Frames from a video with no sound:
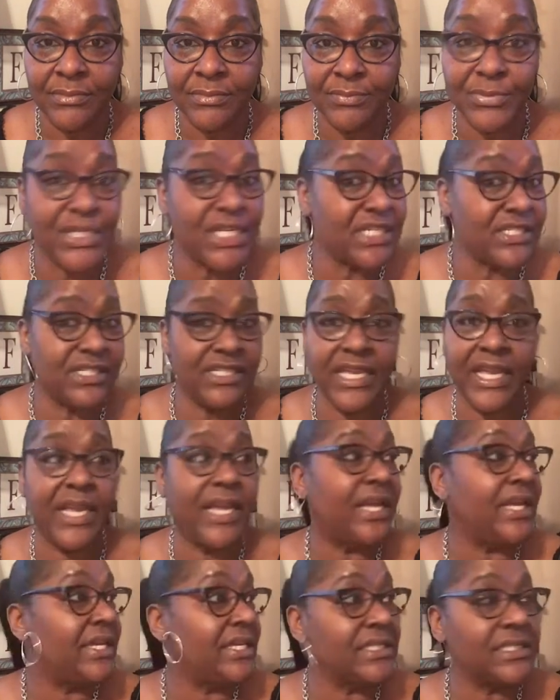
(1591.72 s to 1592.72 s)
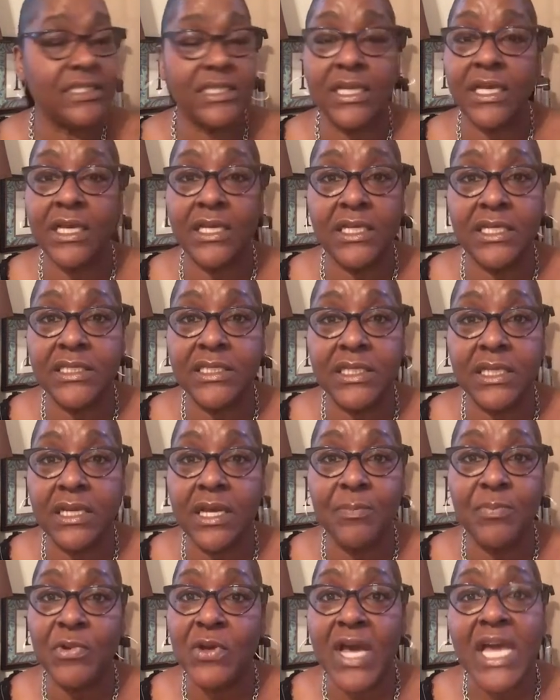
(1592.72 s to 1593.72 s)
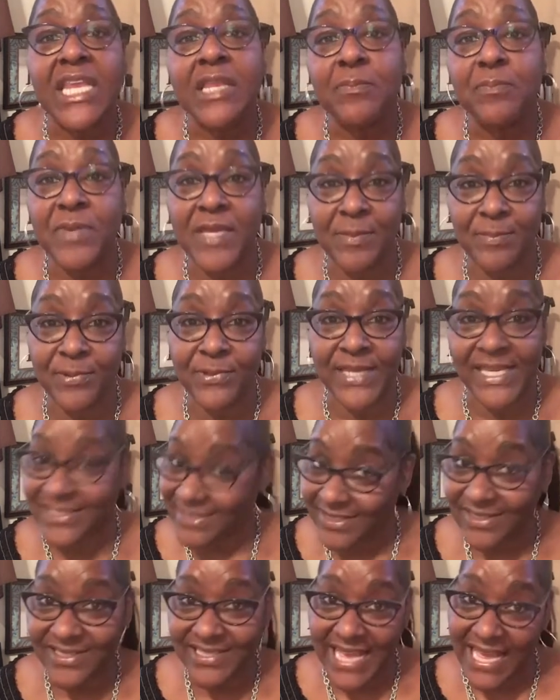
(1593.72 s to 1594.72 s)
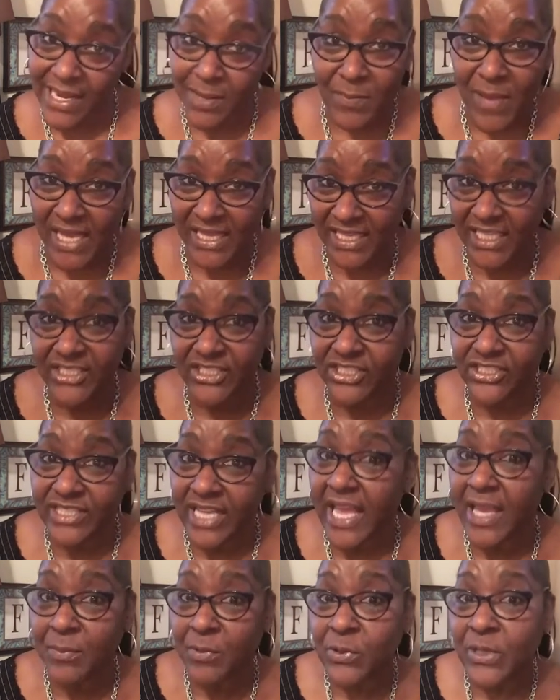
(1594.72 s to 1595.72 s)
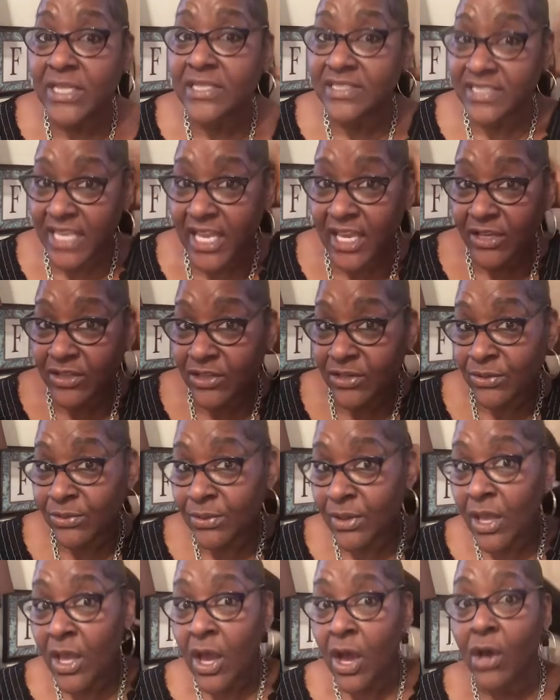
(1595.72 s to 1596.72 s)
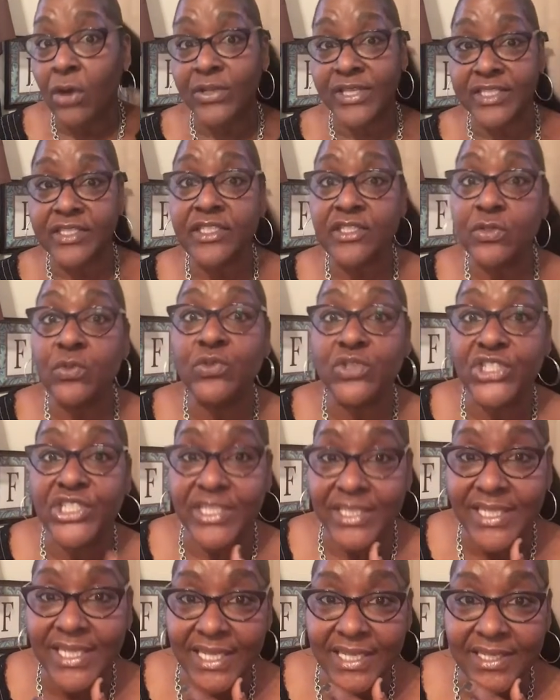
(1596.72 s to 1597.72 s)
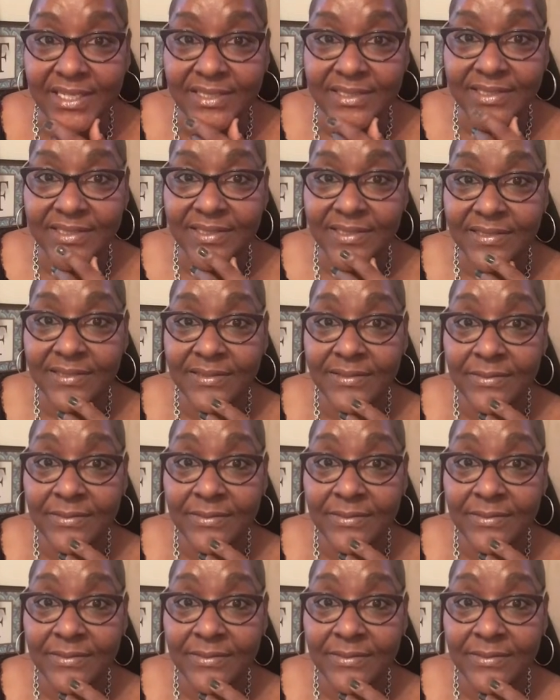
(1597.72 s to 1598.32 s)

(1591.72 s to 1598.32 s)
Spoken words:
Because, yeah, it's a couple hundred people that's been sat at my kitchen table can tell you, oh, this is who she is.